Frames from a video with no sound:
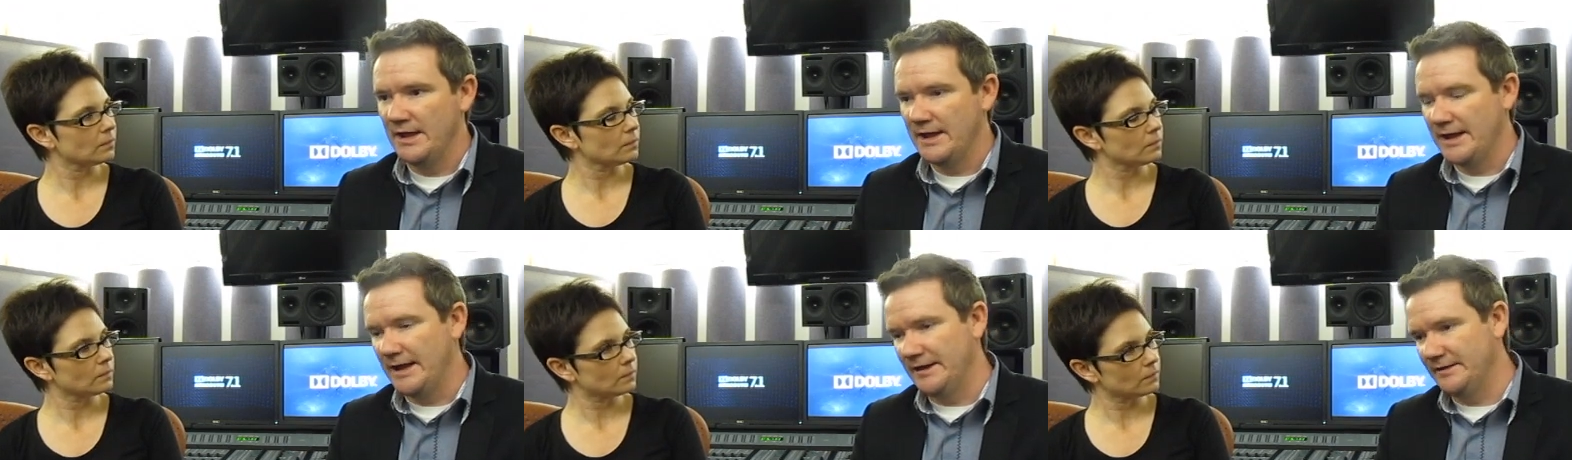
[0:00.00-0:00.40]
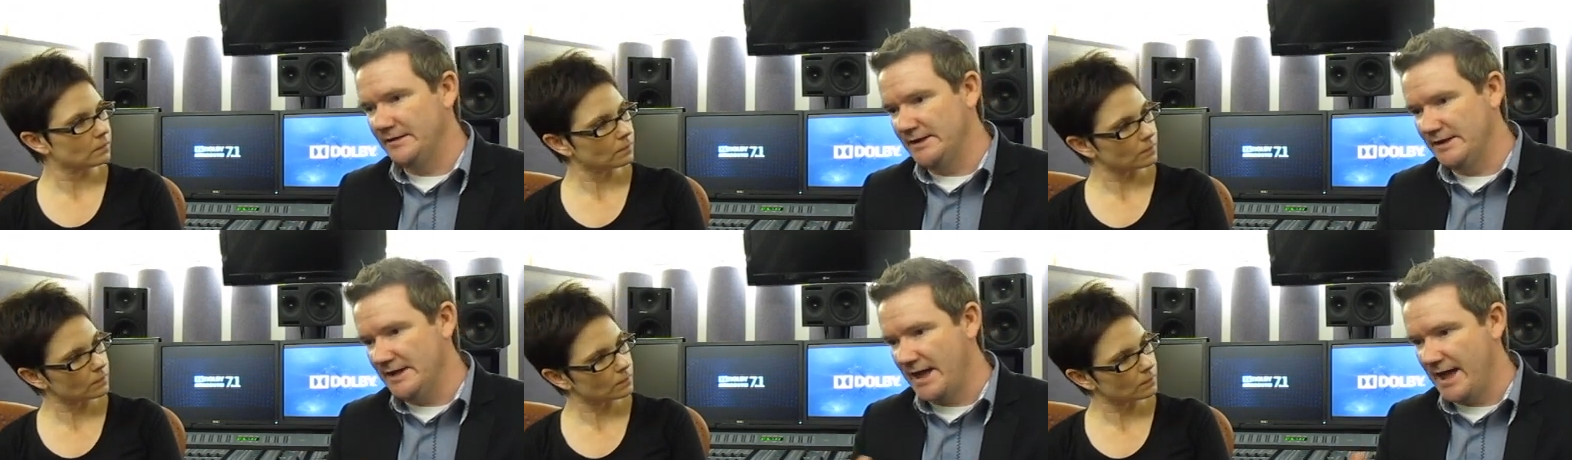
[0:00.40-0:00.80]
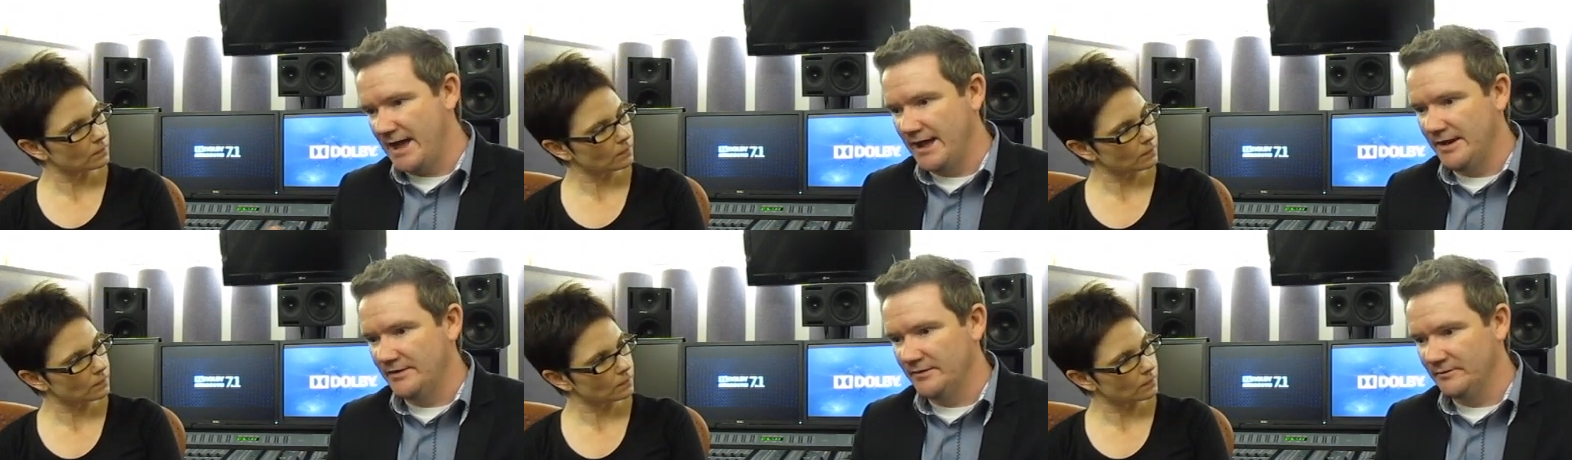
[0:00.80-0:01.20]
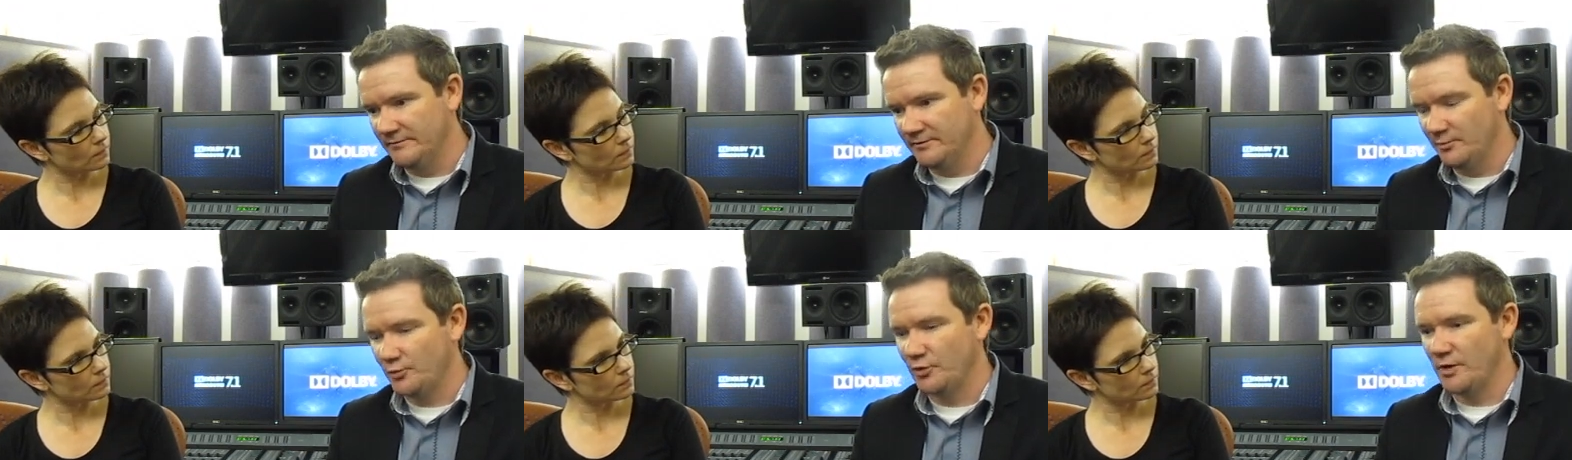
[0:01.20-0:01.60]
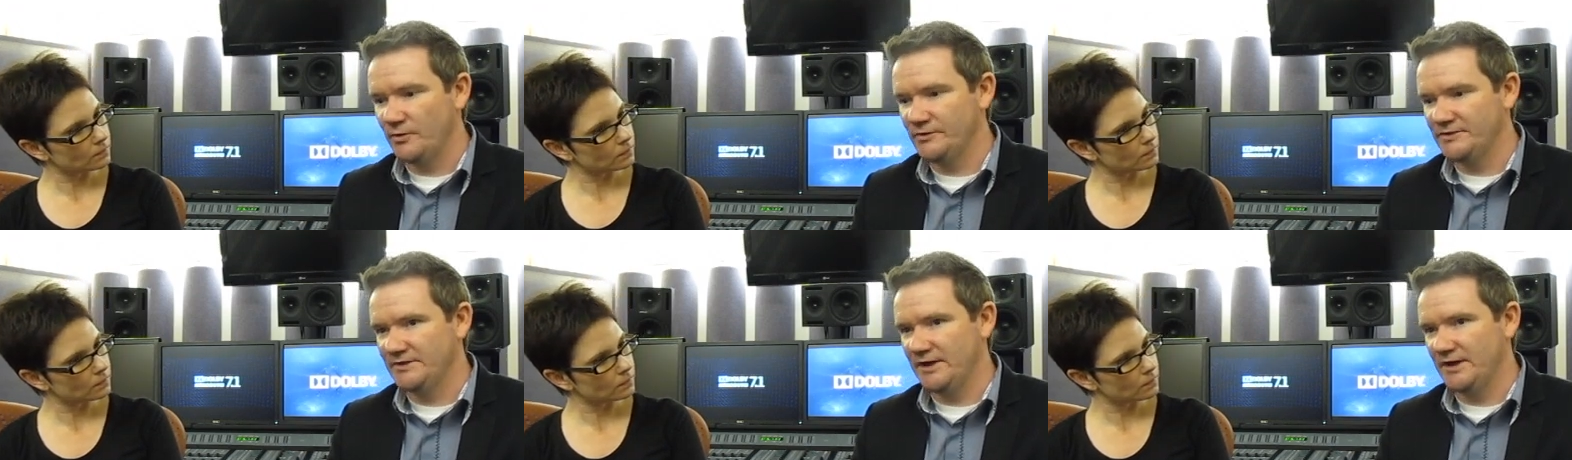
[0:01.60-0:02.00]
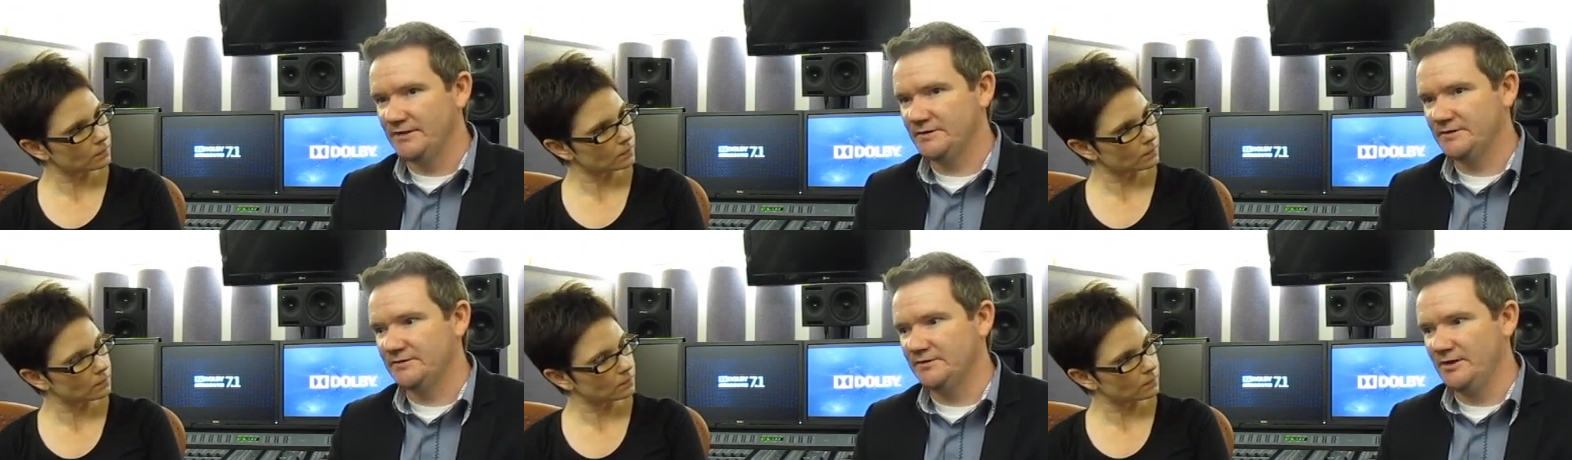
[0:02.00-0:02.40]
Speaker 1: And at the end of the process,